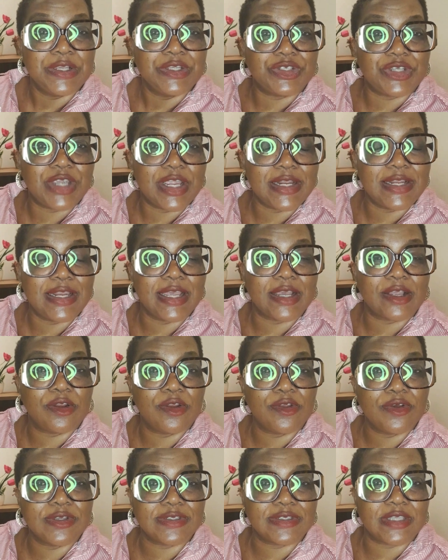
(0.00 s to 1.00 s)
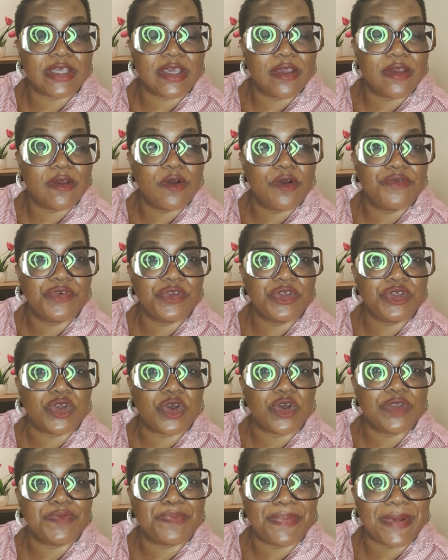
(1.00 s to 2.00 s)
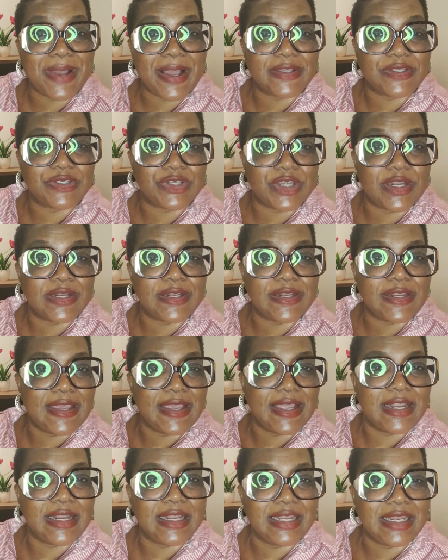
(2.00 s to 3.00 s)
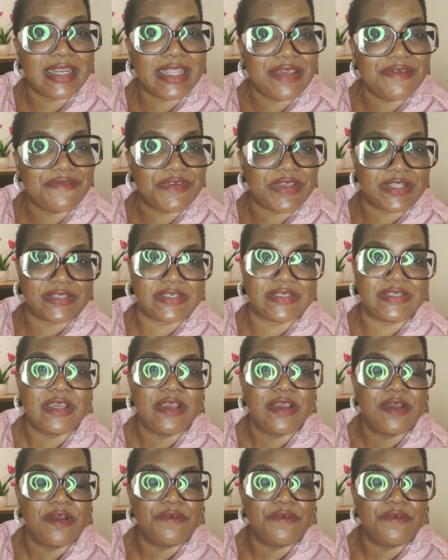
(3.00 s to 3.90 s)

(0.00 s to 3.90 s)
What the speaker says: Gently close the oven door back gently and leave it